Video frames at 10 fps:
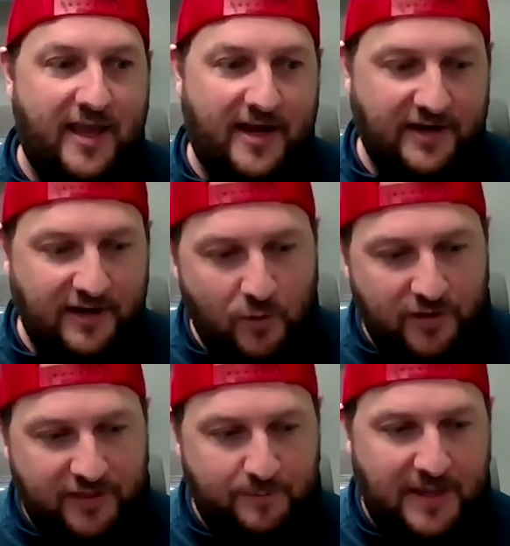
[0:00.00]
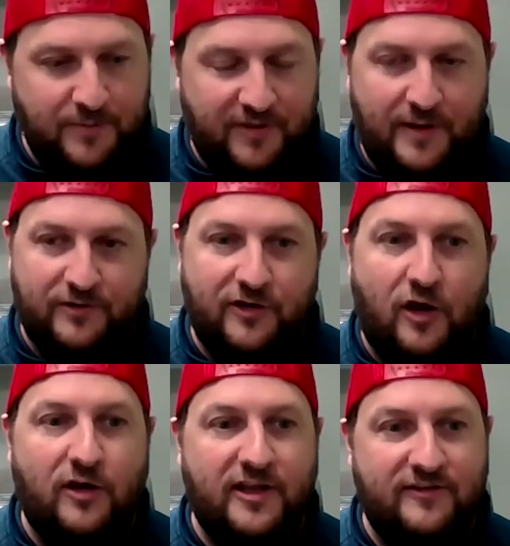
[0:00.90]
And I didn't want the people that were
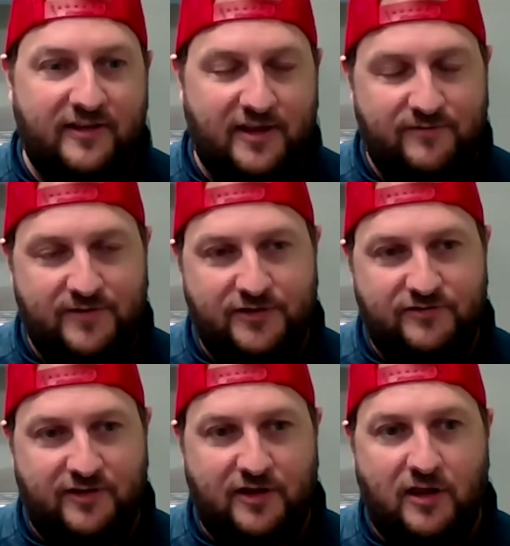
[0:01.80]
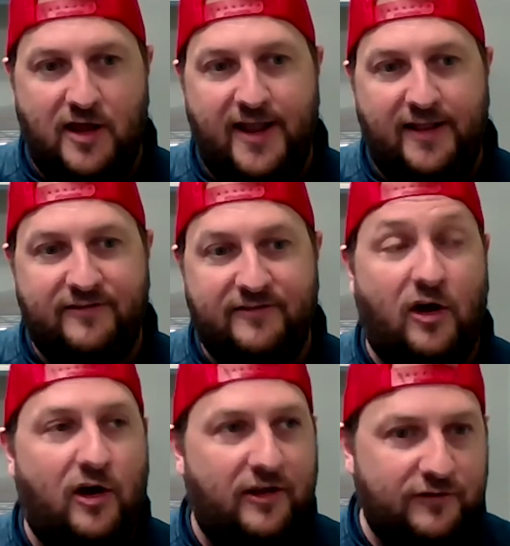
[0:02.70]
talking to the individ- the clients to
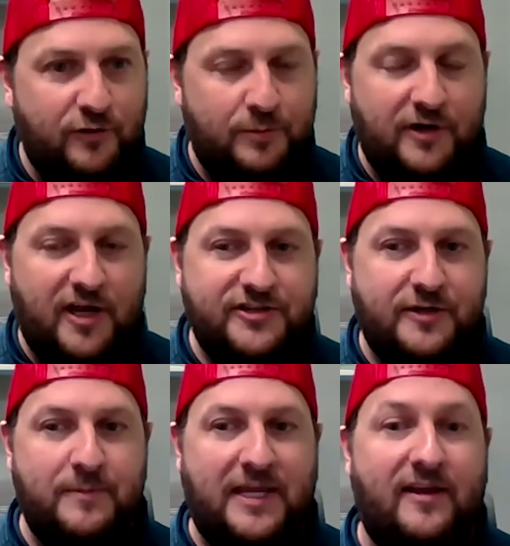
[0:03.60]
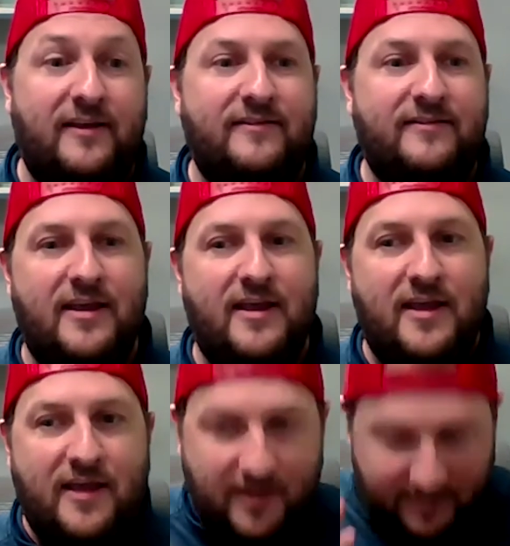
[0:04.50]
also do production because
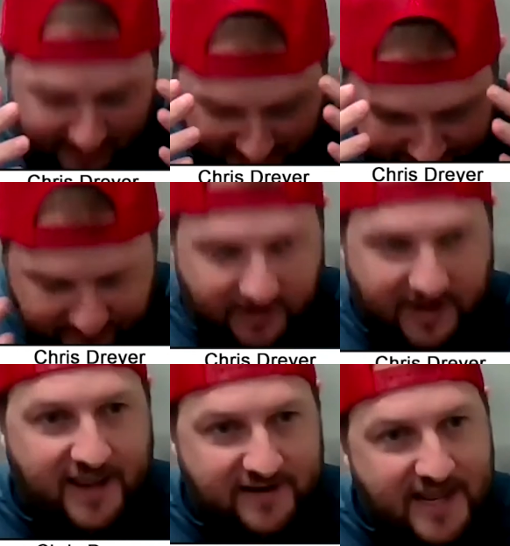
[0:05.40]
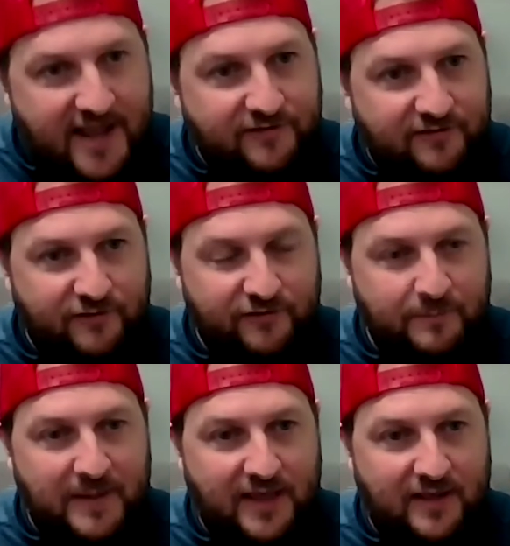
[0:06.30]
they have their head down, so to
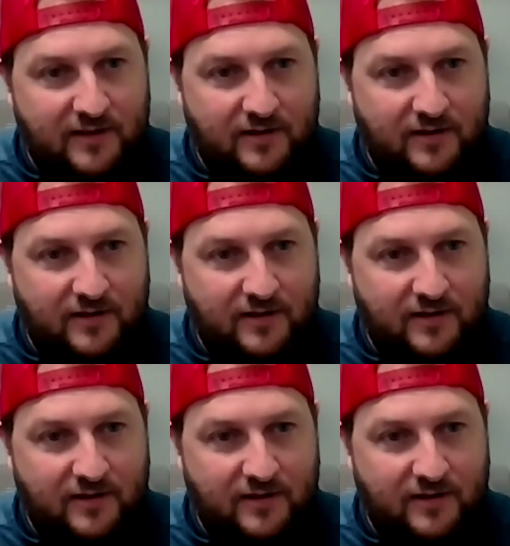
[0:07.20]
speak,